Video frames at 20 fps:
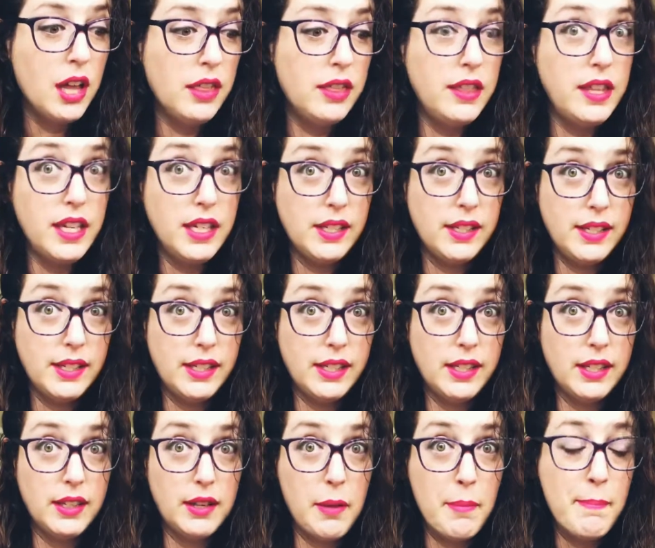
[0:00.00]

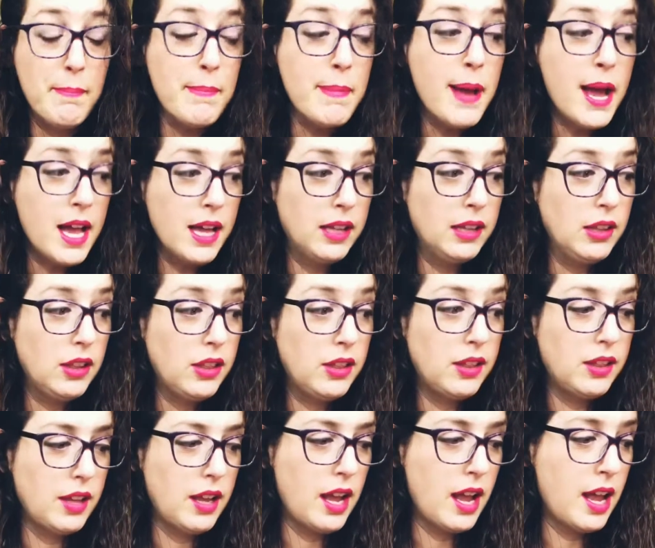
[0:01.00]
this
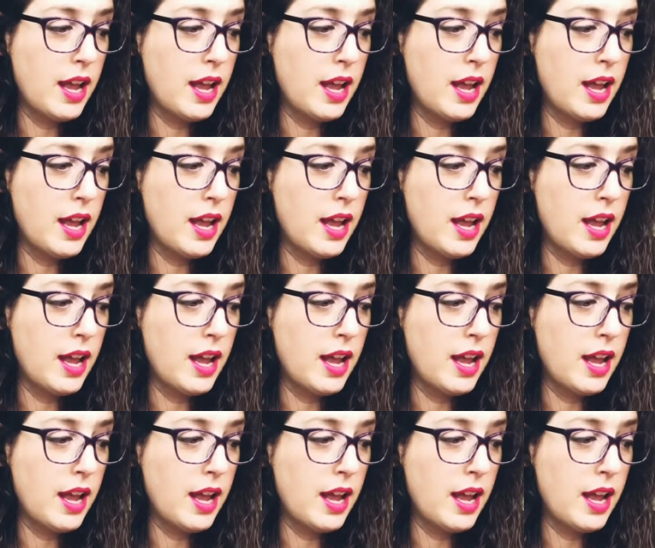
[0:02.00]
month.